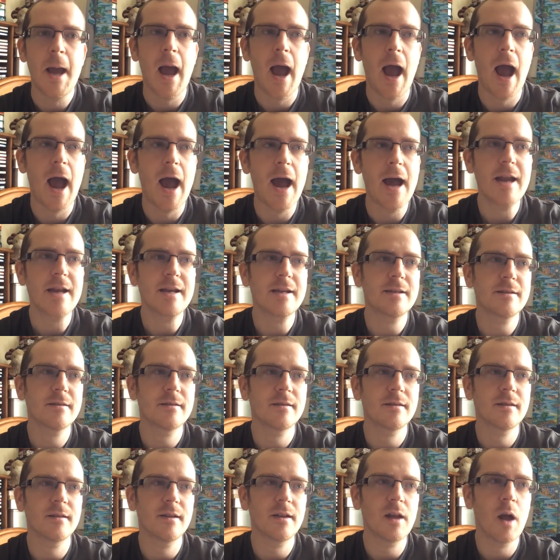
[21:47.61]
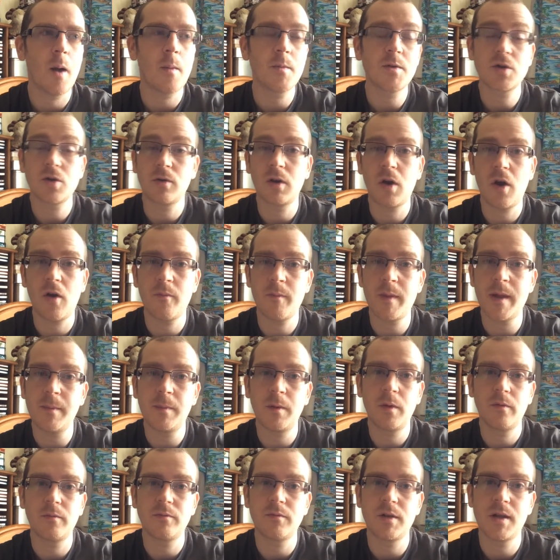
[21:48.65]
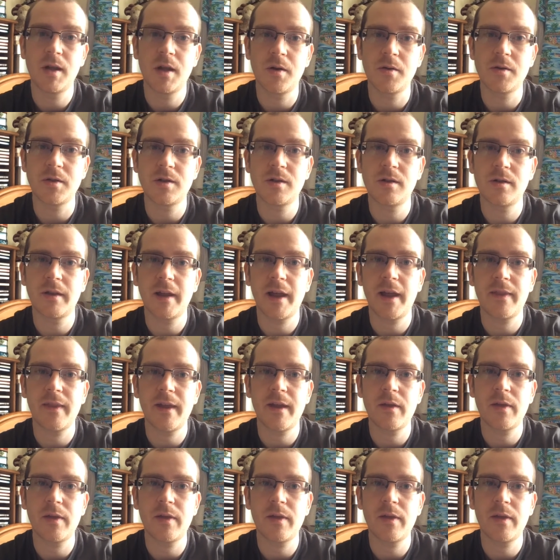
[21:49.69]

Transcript: And I'm sure a lot of people do that.